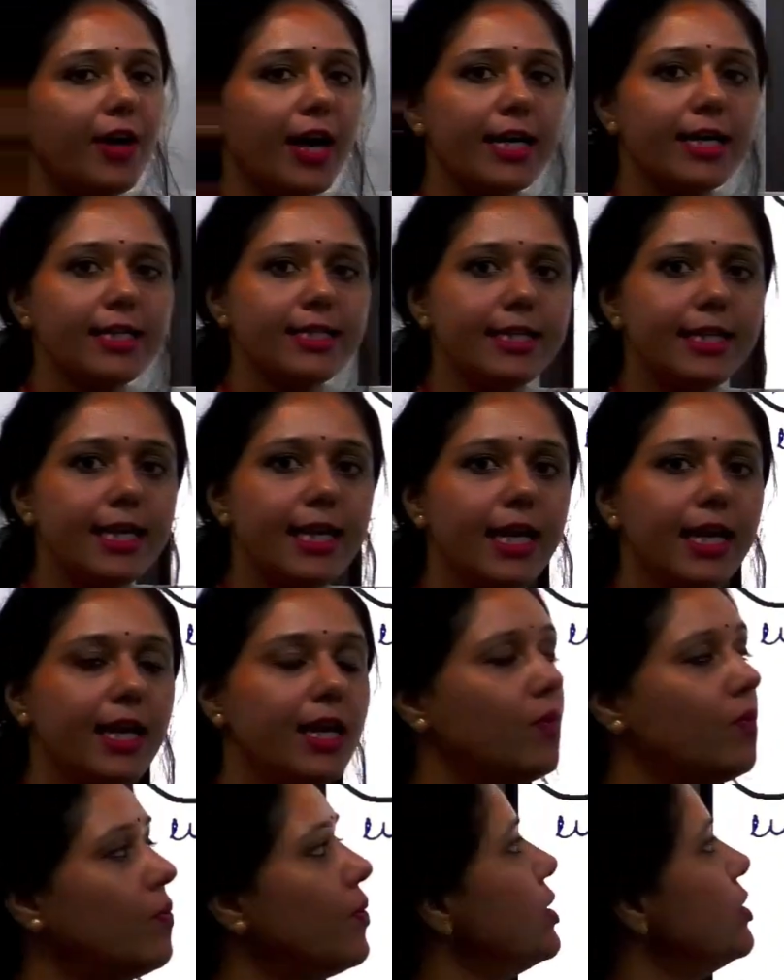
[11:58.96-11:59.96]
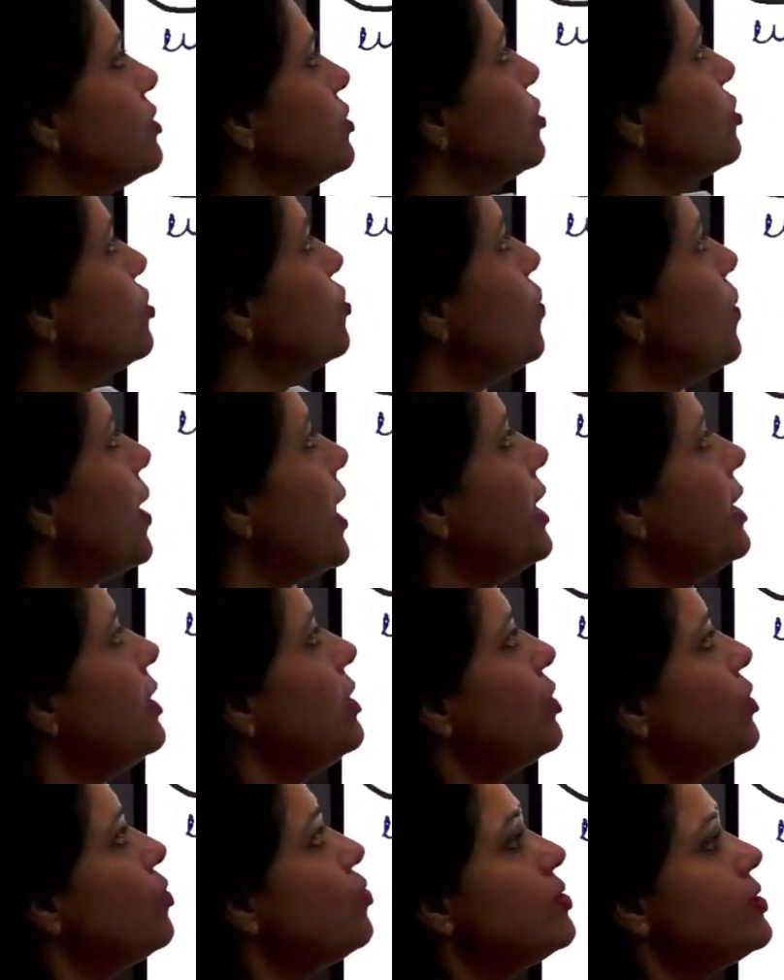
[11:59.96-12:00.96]
phi c equals to
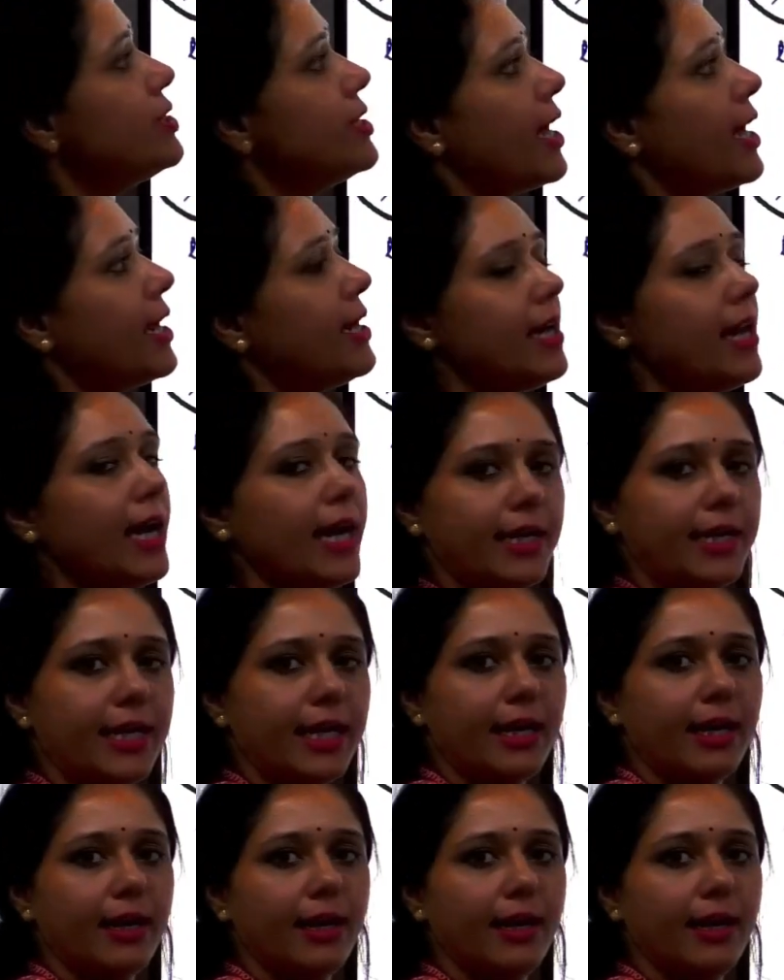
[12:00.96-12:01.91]
n2 sin 90.